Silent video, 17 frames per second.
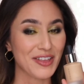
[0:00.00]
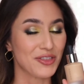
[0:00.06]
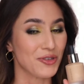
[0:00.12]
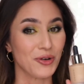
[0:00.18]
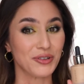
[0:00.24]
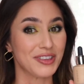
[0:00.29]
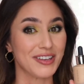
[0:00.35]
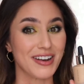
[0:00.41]

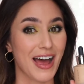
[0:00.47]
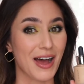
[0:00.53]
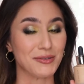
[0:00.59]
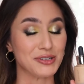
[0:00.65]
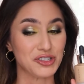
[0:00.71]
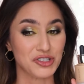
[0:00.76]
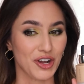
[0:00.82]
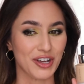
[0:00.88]
thought that I
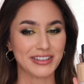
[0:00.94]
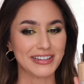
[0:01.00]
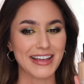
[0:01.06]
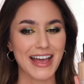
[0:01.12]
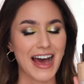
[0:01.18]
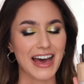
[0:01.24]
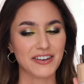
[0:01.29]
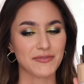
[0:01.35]
was
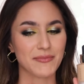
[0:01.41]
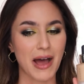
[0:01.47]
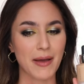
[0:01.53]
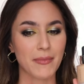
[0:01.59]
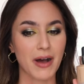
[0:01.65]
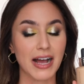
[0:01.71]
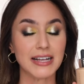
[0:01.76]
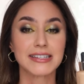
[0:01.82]
totally out of my
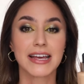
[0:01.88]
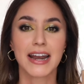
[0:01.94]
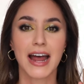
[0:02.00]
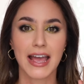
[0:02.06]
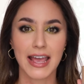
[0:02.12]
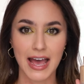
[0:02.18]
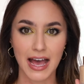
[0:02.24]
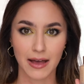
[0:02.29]
mind, and
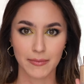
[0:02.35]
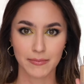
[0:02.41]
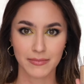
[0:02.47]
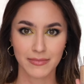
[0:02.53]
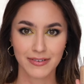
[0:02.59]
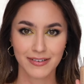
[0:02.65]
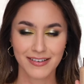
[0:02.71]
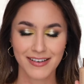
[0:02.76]
I am.